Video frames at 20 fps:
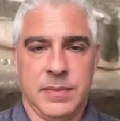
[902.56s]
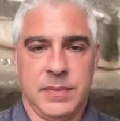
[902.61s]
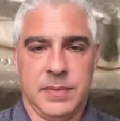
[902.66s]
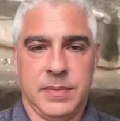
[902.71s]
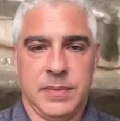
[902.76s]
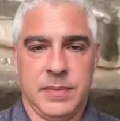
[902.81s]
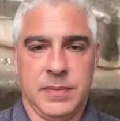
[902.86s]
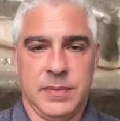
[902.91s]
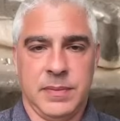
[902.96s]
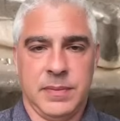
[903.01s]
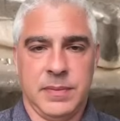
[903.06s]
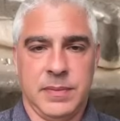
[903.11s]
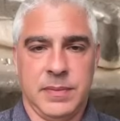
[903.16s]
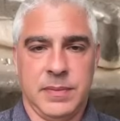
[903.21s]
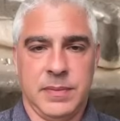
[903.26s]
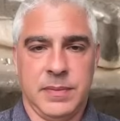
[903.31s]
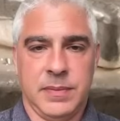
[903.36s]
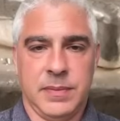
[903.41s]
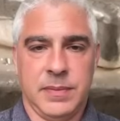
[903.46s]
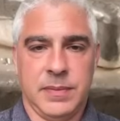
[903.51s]

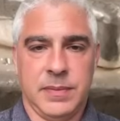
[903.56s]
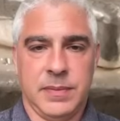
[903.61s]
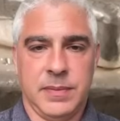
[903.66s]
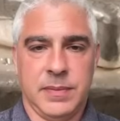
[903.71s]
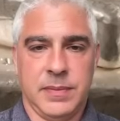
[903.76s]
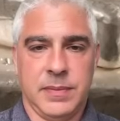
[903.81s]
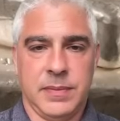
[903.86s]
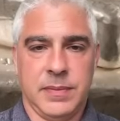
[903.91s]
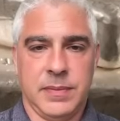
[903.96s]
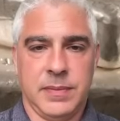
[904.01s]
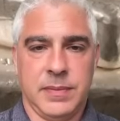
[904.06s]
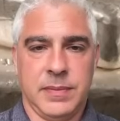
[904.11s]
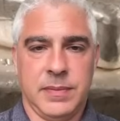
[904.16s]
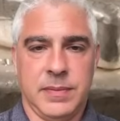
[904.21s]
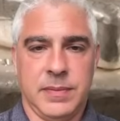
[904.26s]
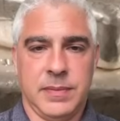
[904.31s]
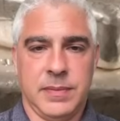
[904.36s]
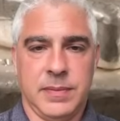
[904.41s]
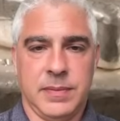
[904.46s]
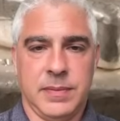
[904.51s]

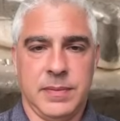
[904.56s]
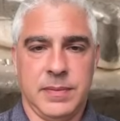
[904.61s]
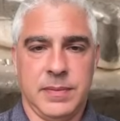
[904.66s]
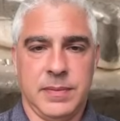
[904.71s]
No words are spoken by the person on screen.